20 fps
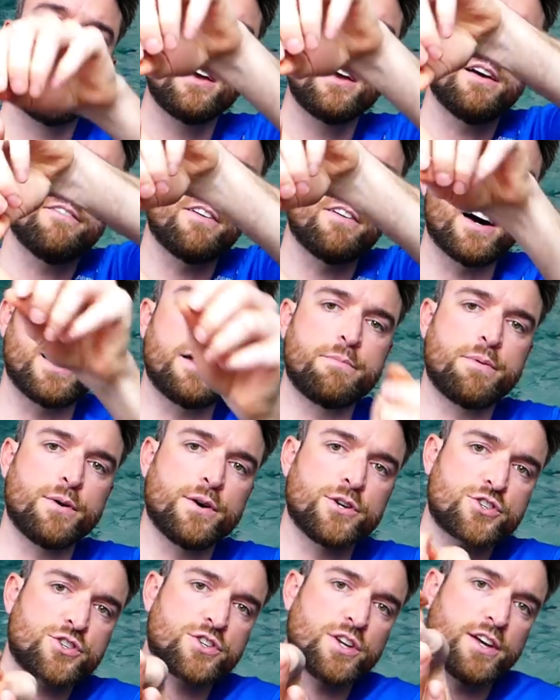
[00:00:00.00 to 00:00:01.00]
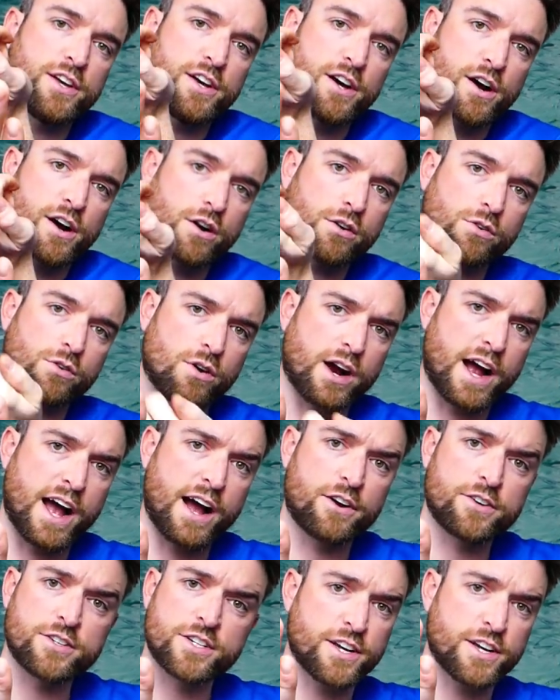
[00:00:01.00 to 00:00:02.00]
If I had pushed it
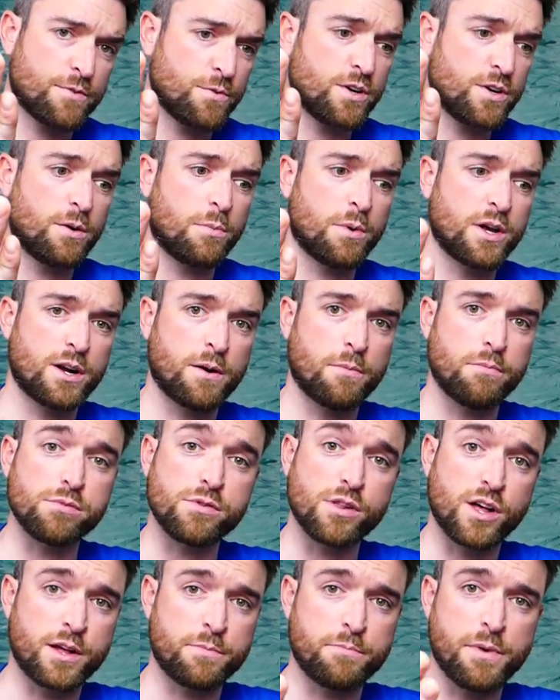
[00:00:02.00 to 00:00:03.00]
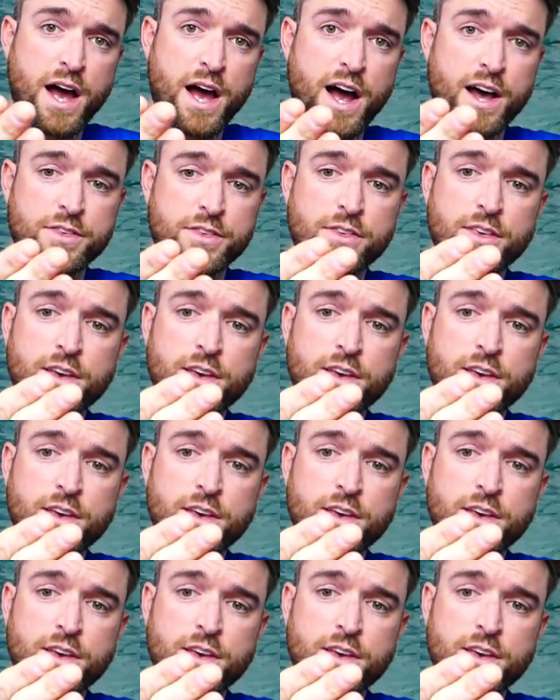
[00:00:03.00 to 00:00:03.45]
around, it would have been a bloodbath.